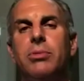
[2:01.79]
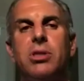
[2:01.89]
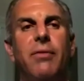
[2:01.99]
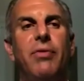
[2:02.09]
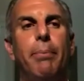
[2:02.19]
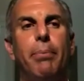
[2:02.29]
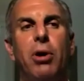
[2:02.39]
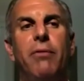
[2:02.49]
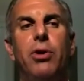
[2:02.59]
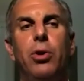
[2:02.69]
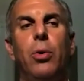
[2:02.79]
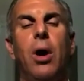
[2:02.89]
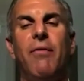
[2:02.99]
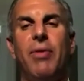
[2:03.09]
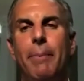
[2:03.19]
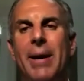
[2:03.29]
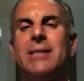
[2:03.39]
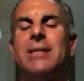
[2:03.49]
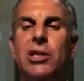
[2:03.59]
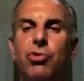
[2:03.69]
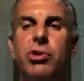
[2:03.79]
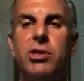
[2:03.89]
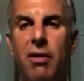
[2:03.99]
of the purview of the best interest